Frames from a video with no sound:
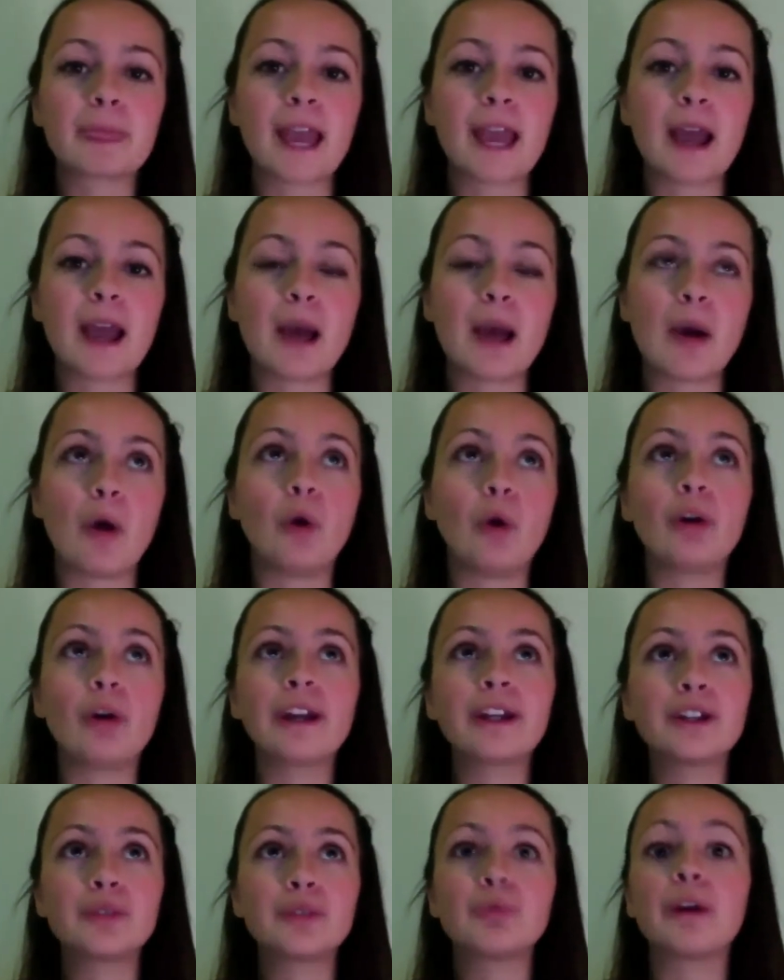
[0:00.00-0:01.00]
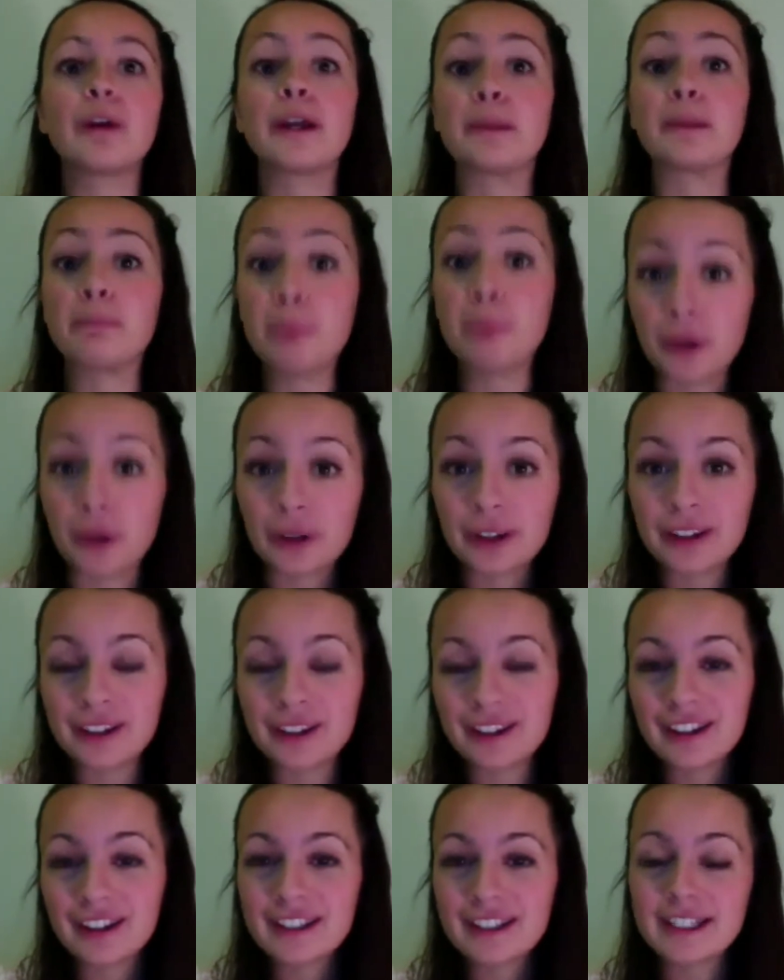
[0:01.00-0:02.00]
or I could write a book,
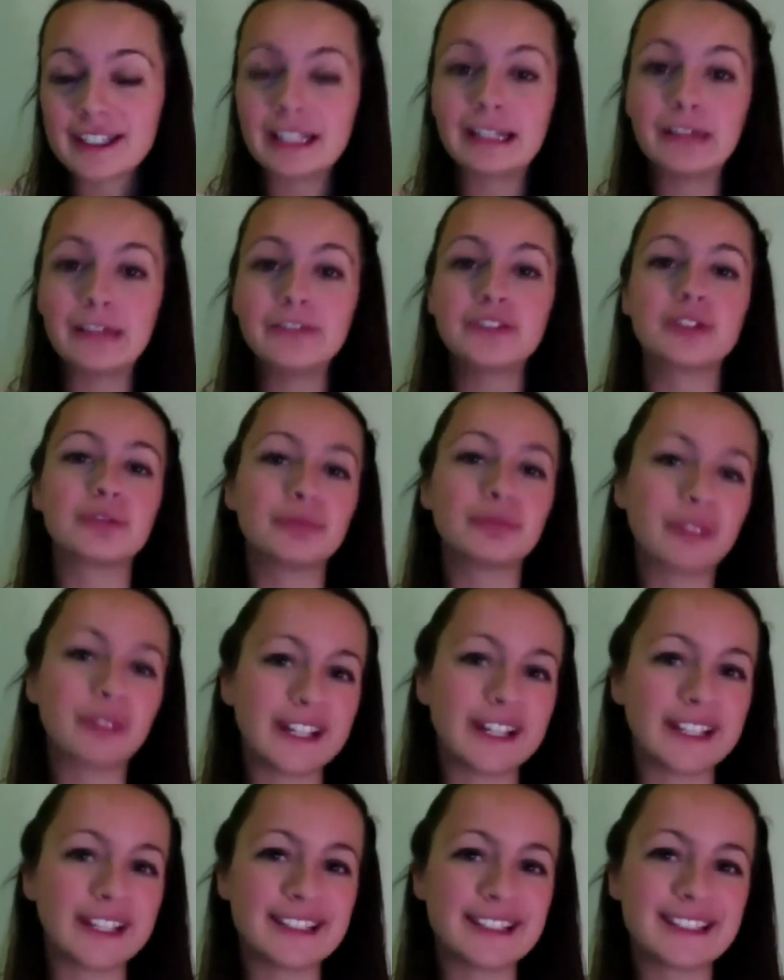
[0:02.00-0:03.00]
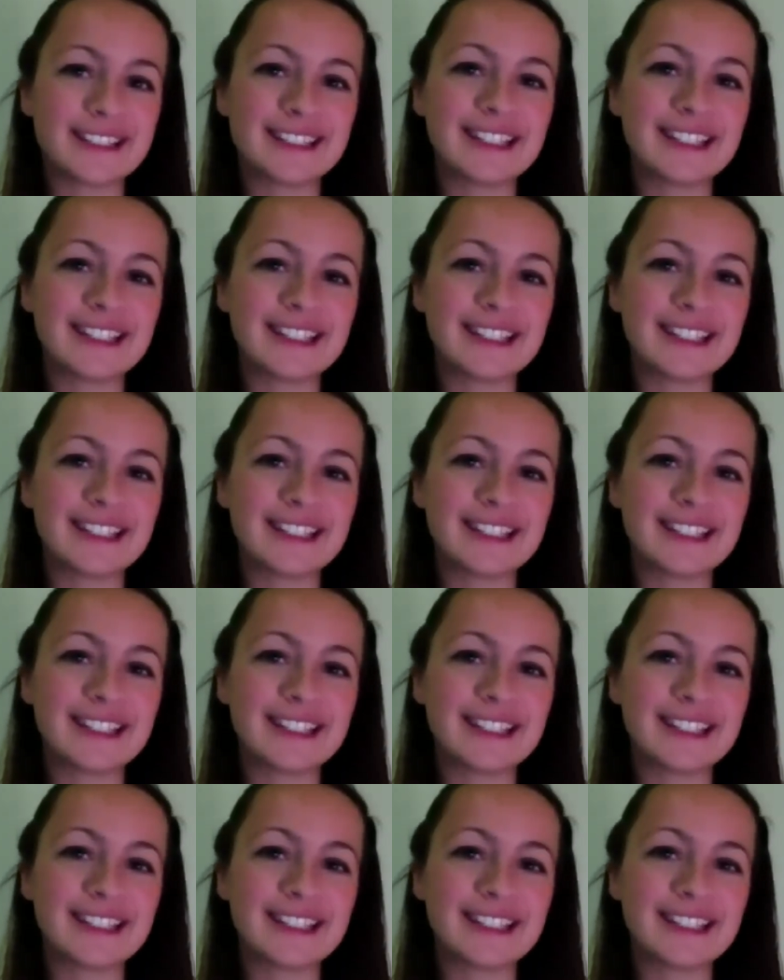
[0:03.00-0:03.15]
because I love to write.